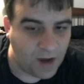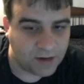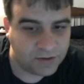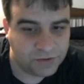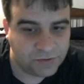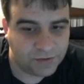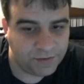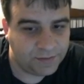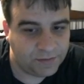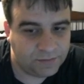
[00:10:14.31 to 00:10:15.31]
extra
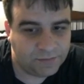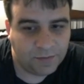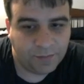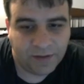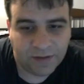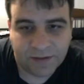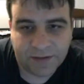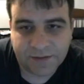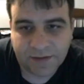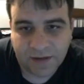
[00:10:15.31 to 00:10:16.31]

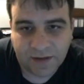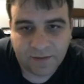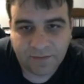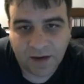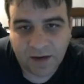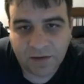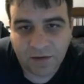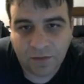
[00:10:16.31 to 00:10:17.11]
abilities that give Kanto one.